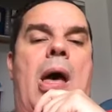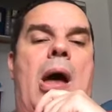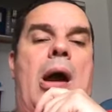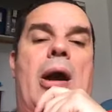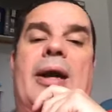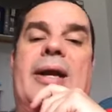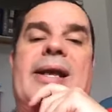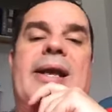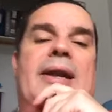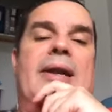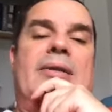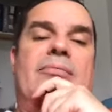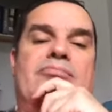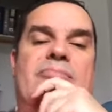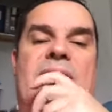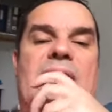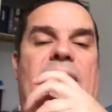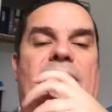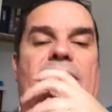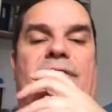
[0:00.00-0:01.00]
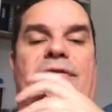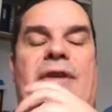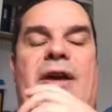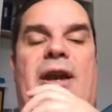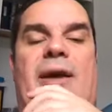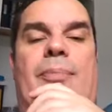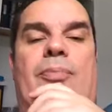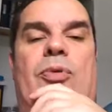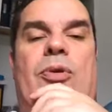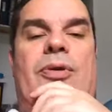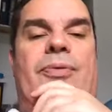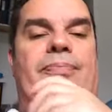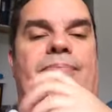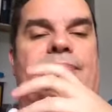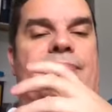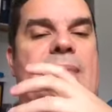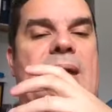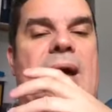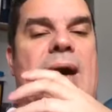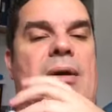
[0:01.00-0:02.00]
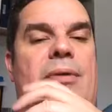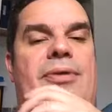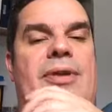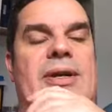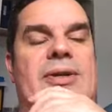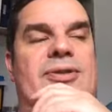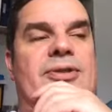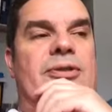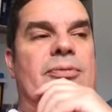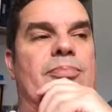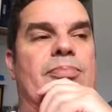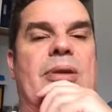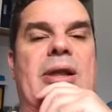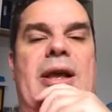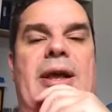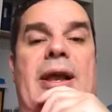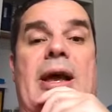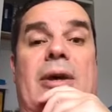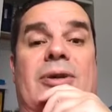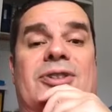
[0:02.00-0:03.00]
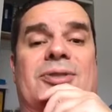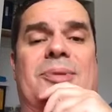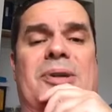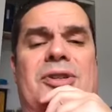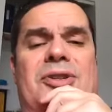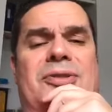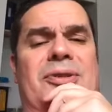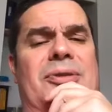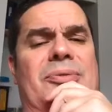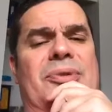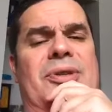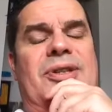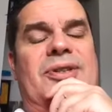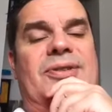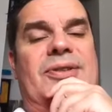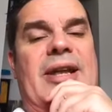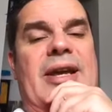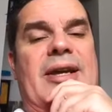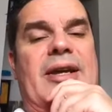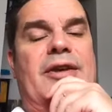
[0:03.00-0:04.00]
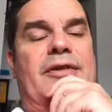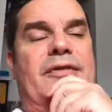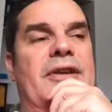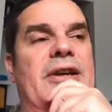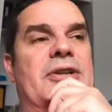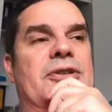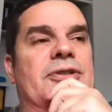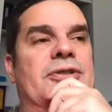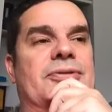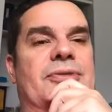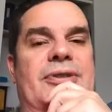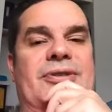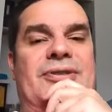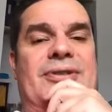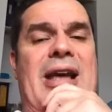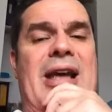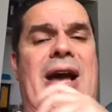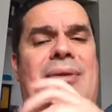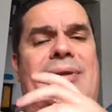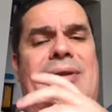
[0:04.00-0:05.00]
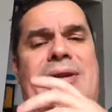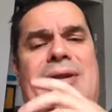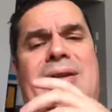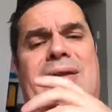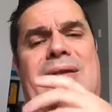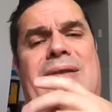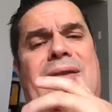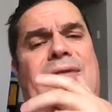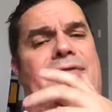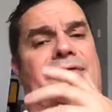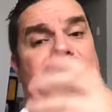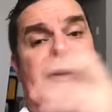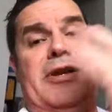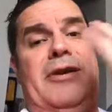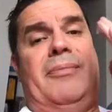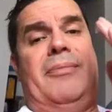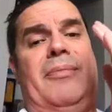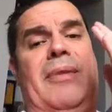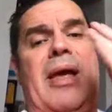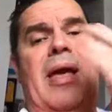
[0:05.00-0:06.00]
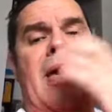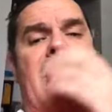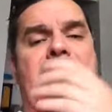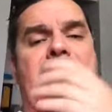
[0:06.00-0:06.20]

are getting kind of fed up with how things are playing out, especially with these negative interest rates. And now that the freedom,